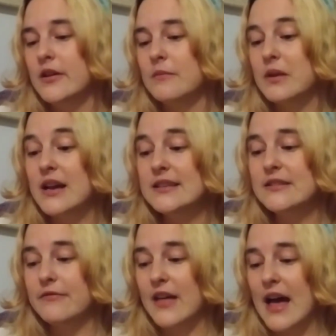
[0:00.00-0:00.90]
Because
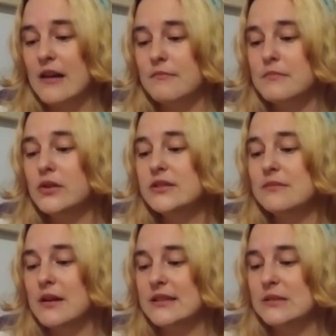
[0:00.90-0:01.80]
of that, most
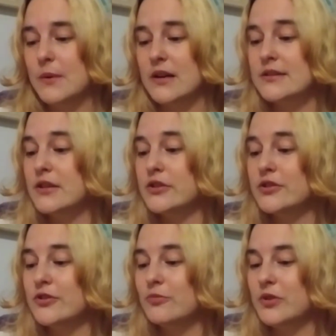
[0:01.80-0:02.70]
mud spirits
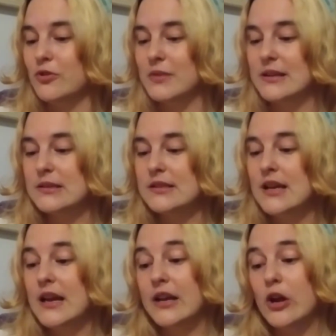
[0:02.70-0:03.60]
consume humans
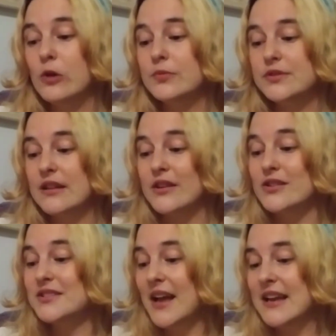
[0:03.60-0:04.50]
in hopes that their
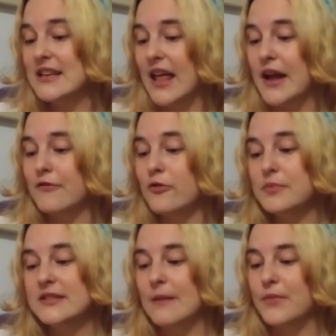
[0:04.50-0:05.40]
second life will be
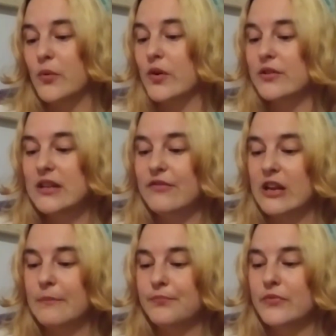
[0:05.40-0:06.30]
something worth living.